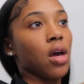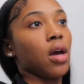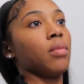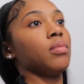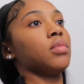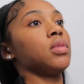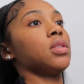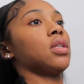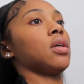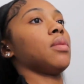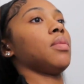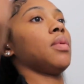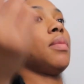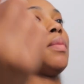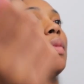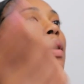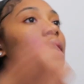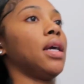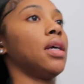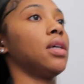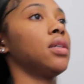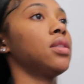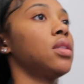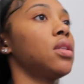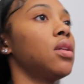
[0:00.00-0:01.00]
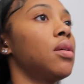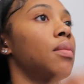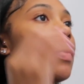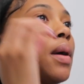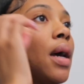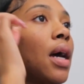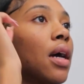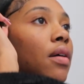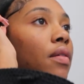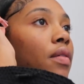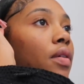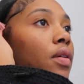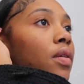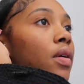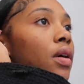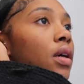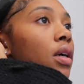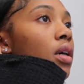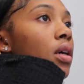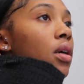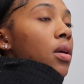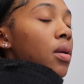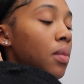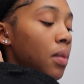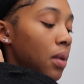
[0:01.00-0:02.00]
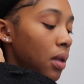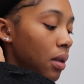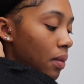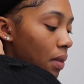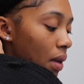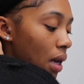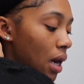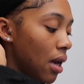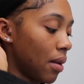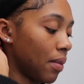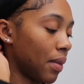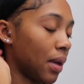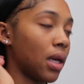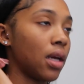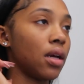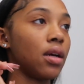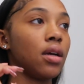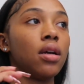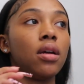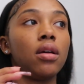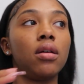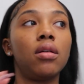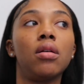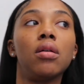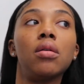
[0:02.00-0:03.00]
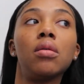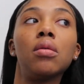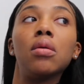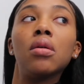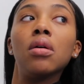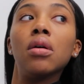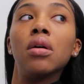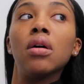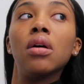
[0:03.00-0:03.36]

I'm just gonna put my hair to the back real quick, sit behind my ear. Oh,